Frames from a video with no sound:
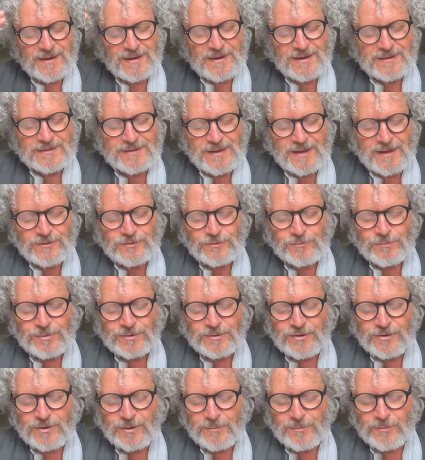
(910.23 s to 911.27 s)
Now you
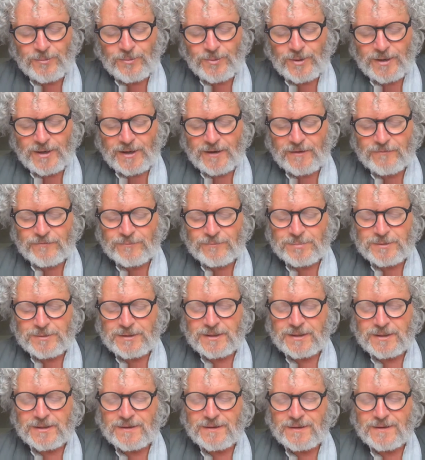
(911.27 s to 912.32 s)
become aware of
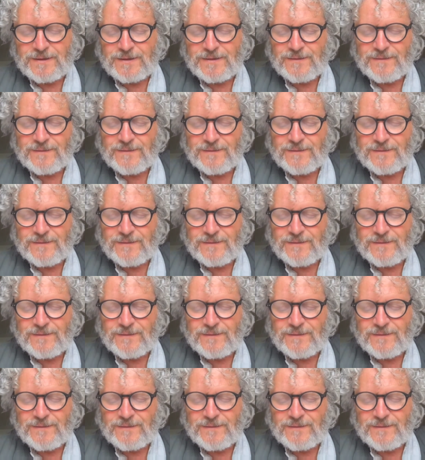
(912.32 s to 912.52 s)
being